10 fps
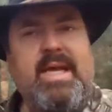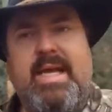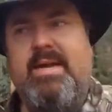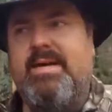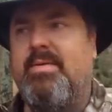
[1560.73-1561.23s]

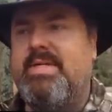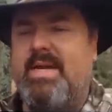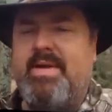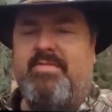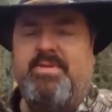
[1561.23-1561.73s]
Hey, uh, we
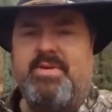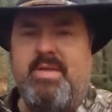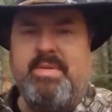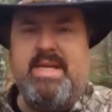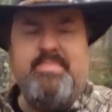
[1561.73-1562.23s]
just got back from the
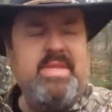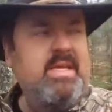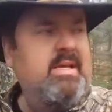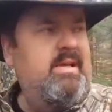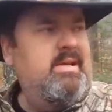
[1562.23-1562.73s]
trap line,
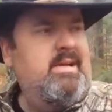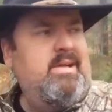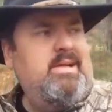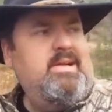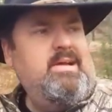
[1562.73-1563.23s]

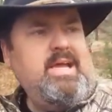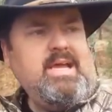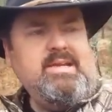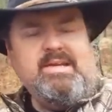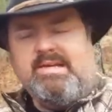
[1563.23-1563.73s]

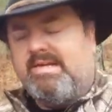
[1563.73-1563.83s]
and